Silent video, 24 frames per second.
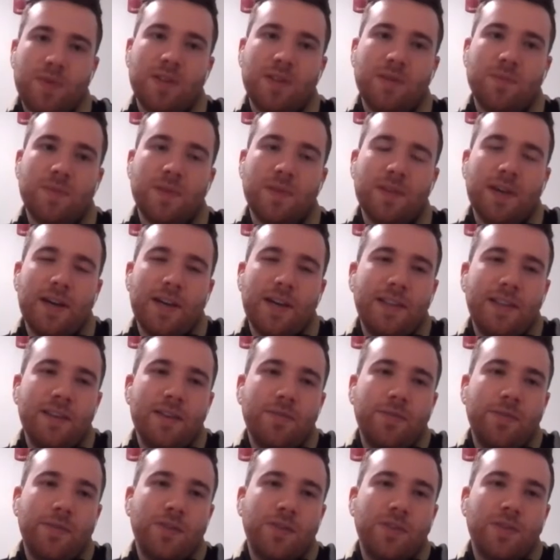surprise me. I think
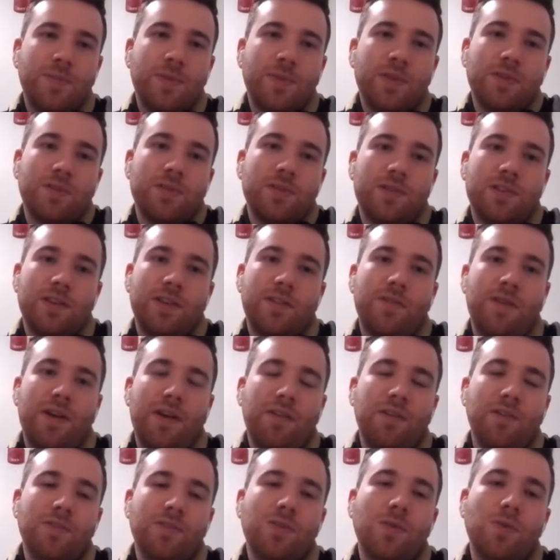if Chris Mueller stayed around his